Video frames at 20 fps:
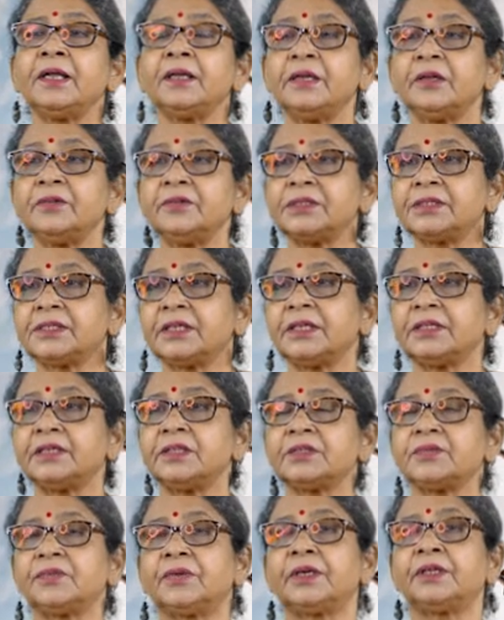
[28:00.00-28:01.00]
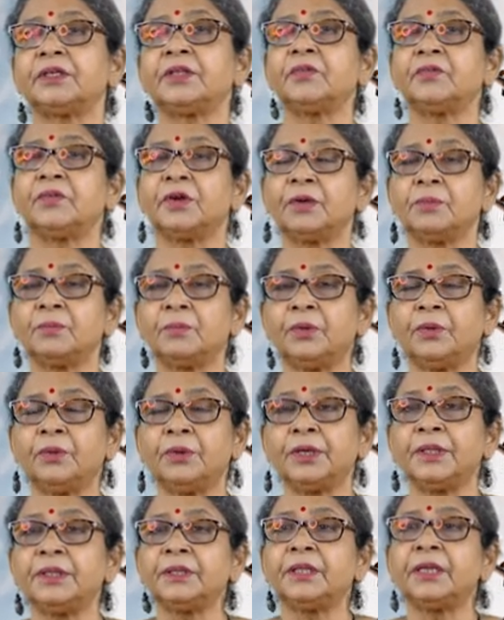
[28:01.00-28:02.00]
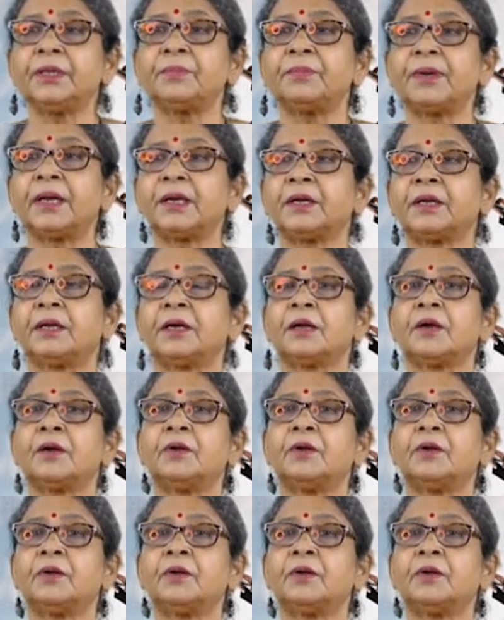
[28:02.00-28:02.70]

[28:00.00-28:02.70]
never satisfied. They want more in their bank account,